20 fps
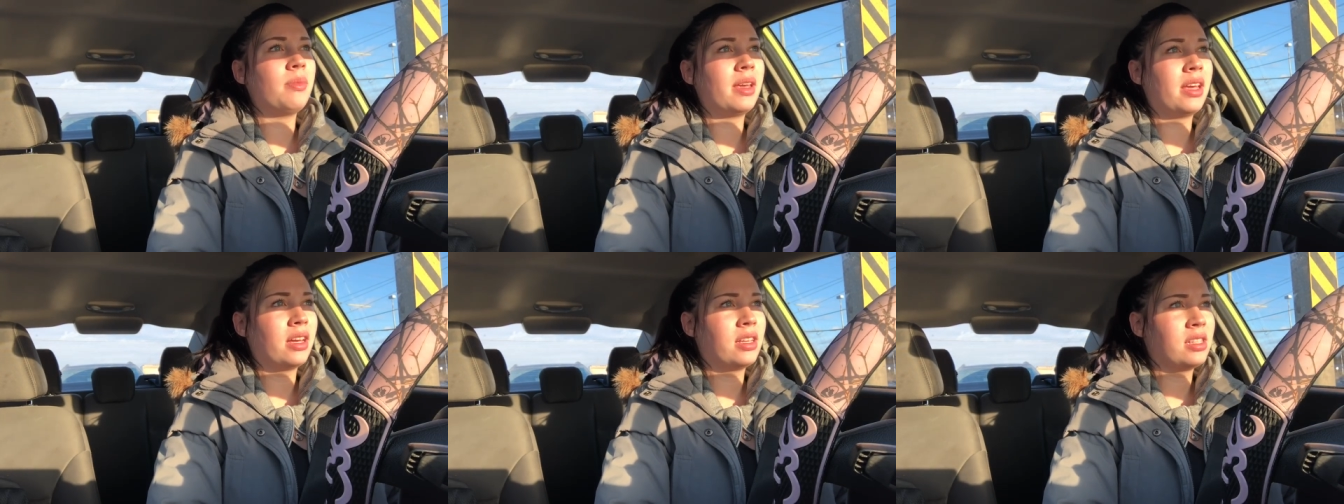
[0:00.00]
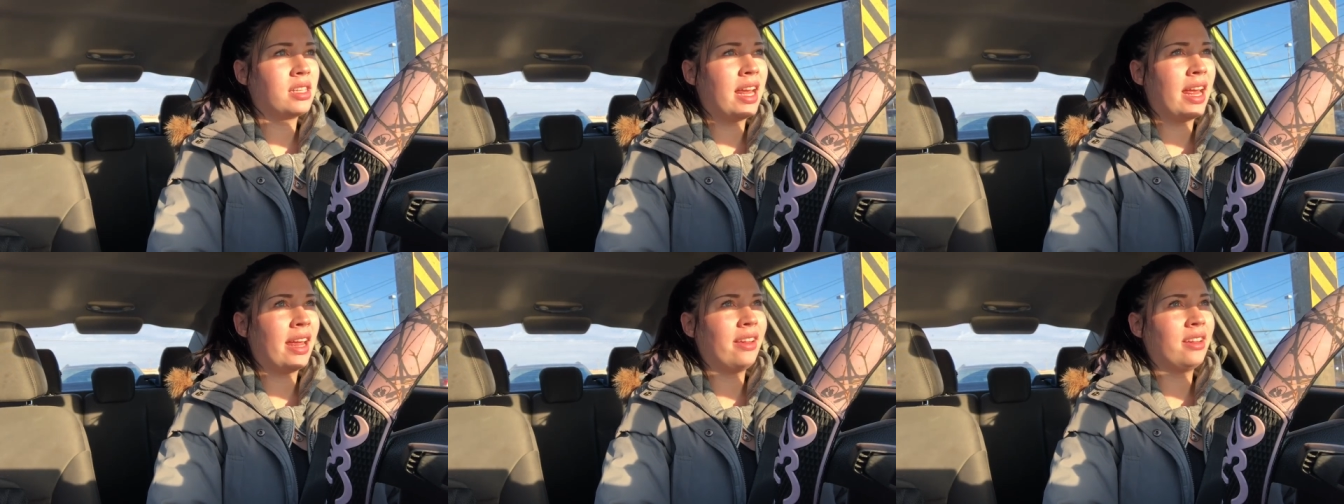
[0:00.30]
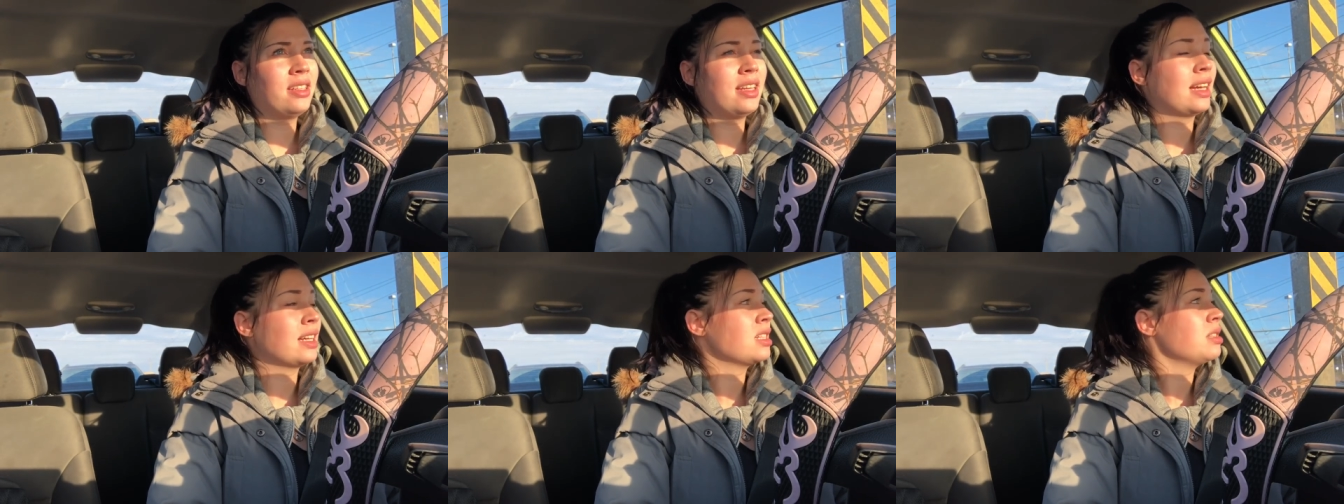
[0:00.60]
because
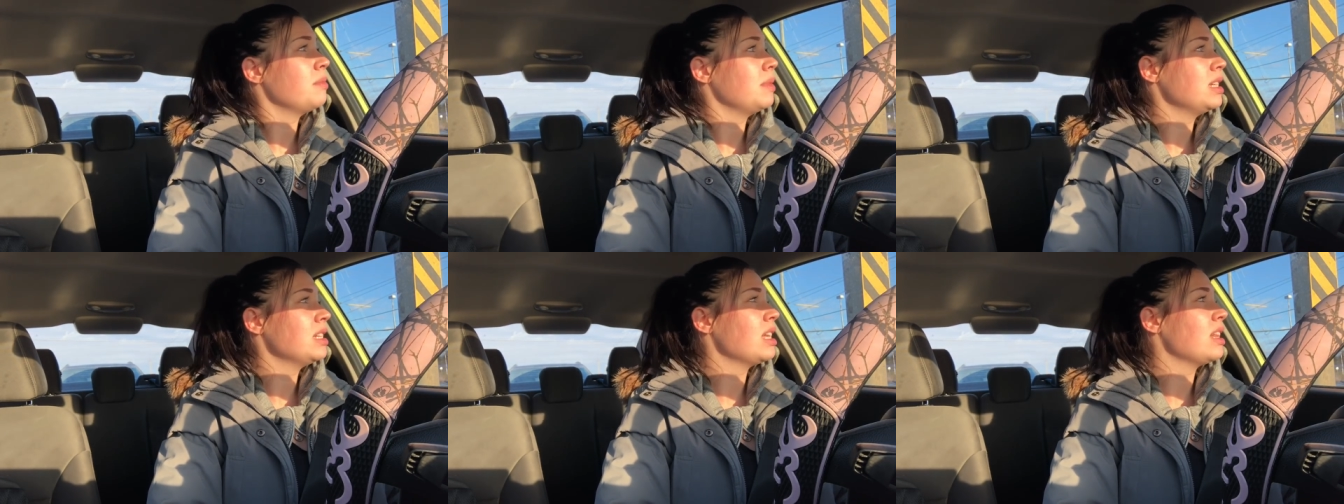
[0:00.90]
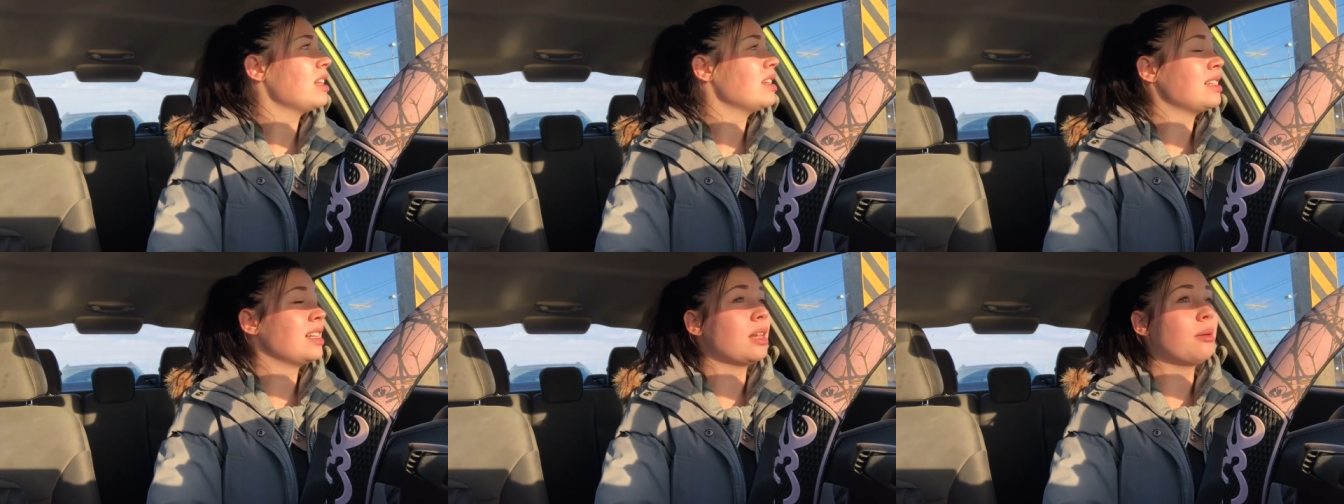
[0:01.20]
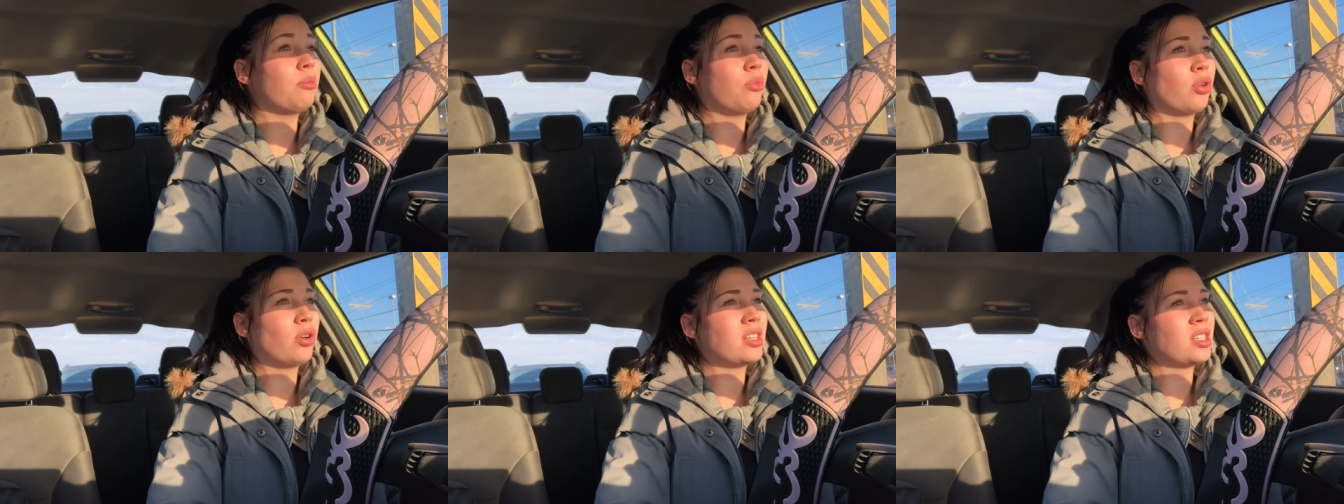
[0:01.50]
Kayla texted me and said
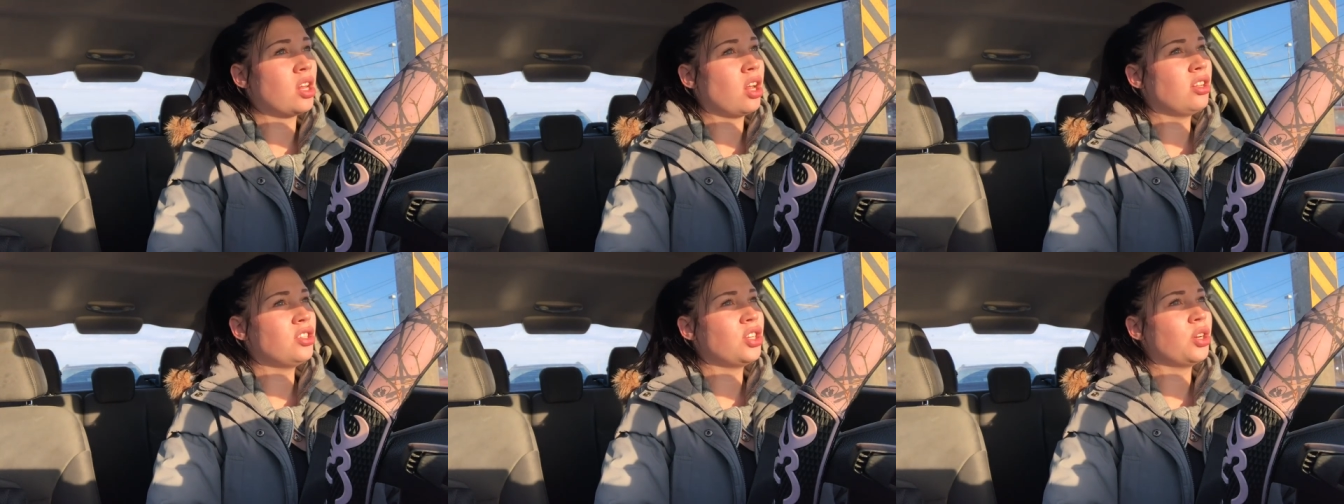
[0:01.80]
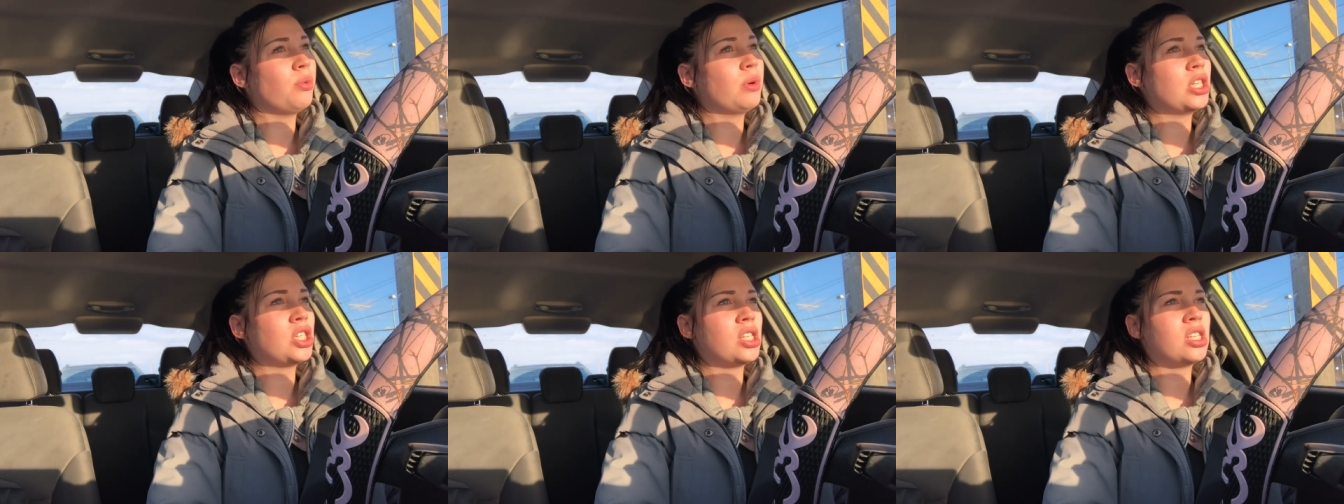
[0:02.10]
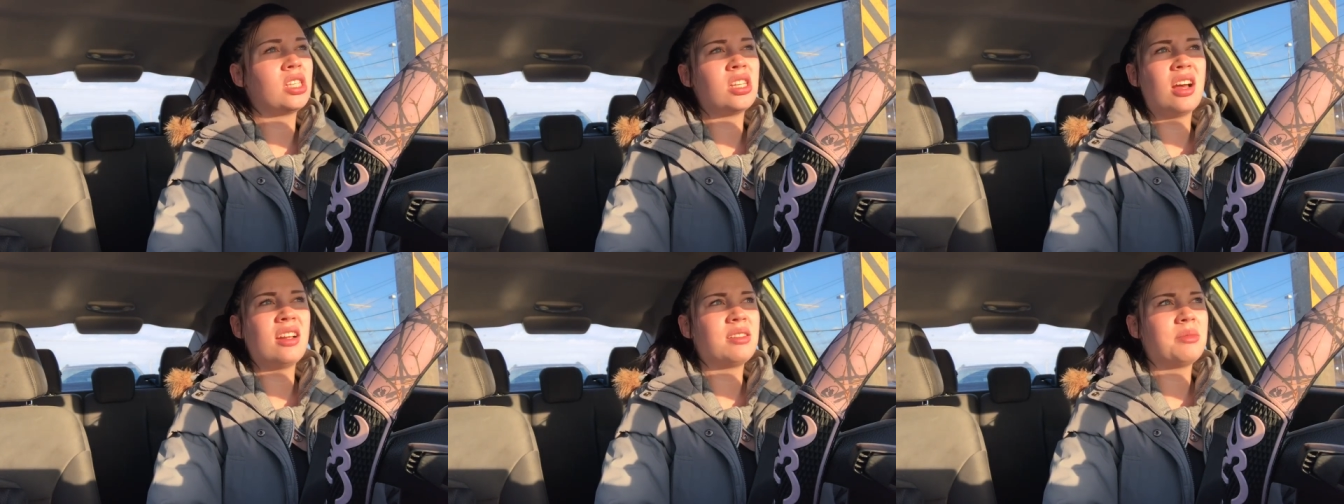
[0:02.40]
that broke his halter, which
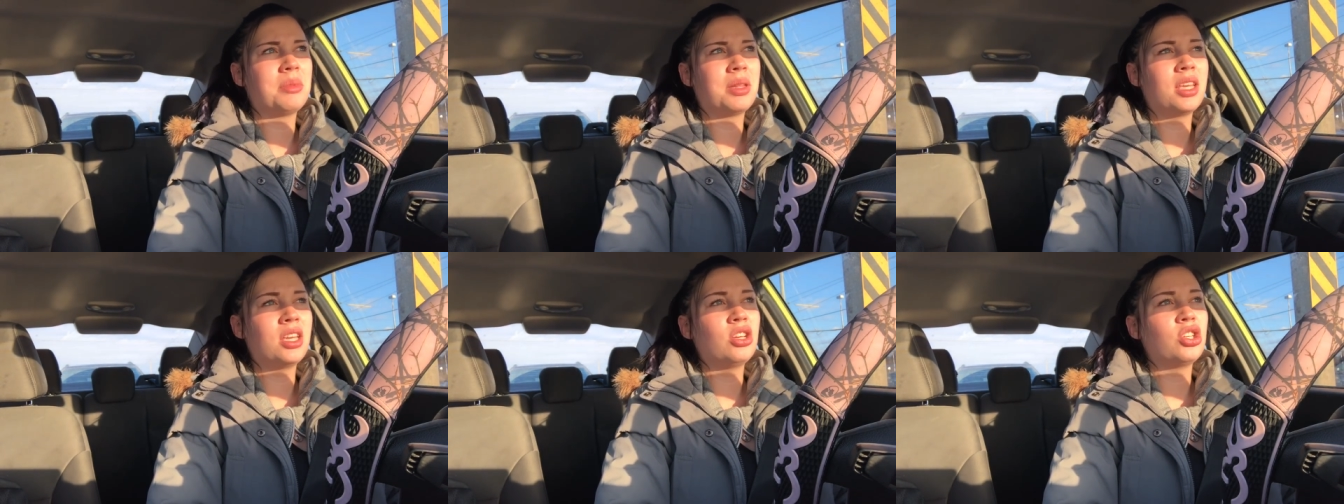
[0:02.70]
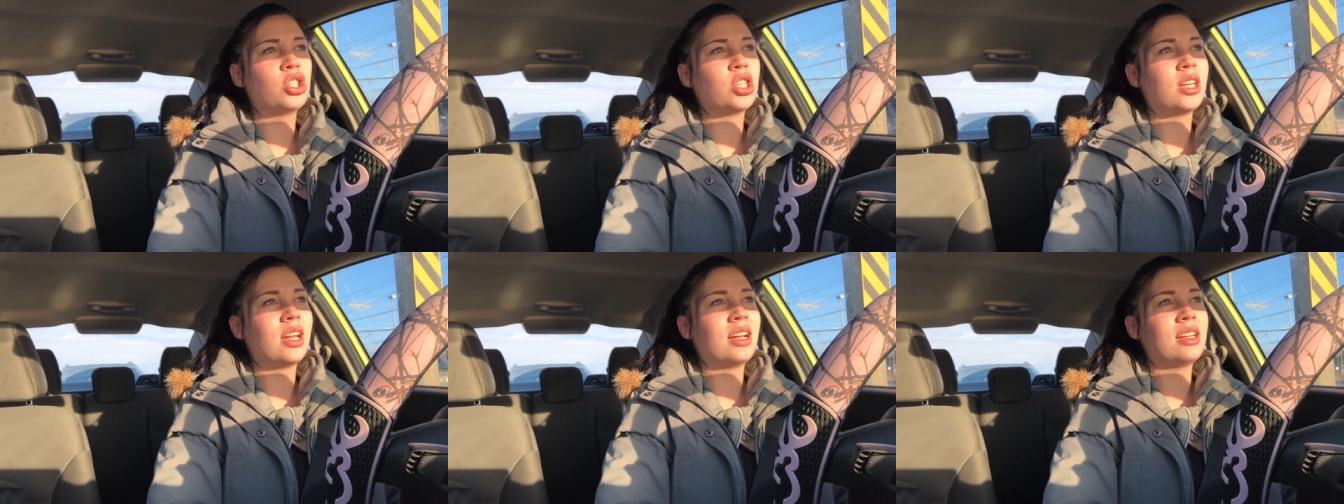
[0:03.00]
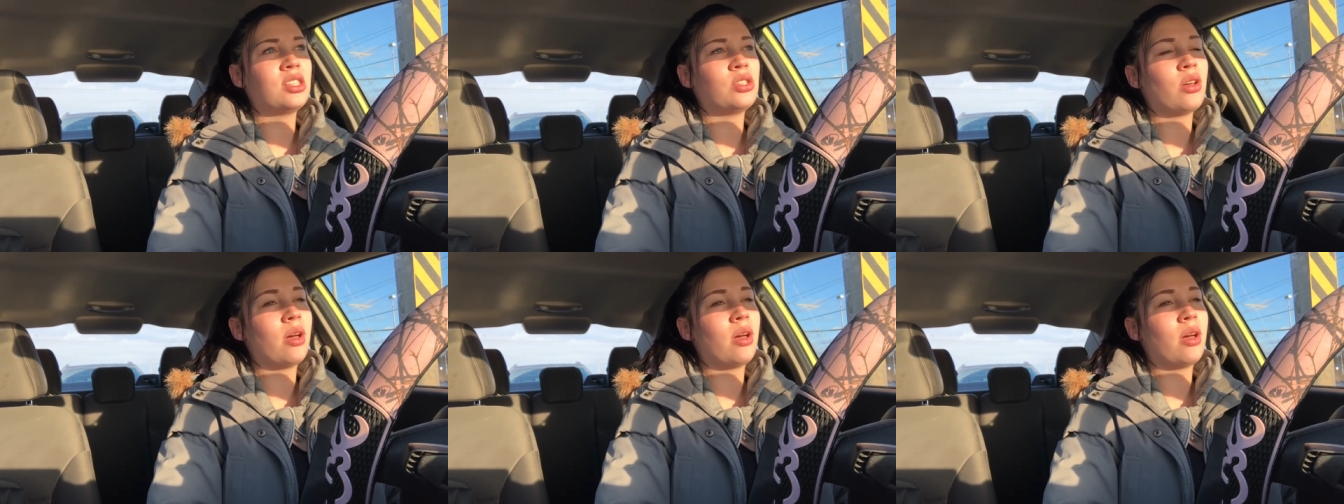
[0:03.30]
is not something he usually does.